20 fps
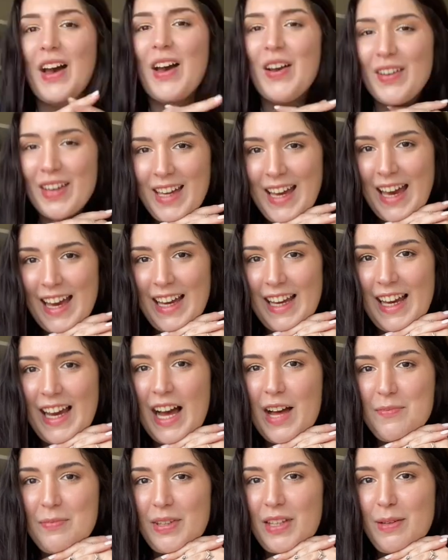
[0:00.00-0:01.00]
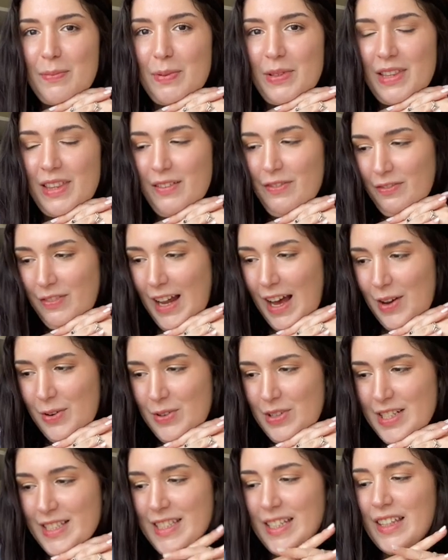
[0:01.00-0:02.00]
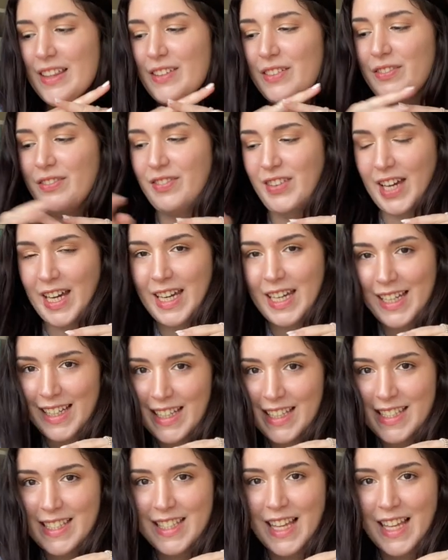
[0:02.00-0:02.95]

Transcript: Okay, I'm gonna put the flowers in the vase.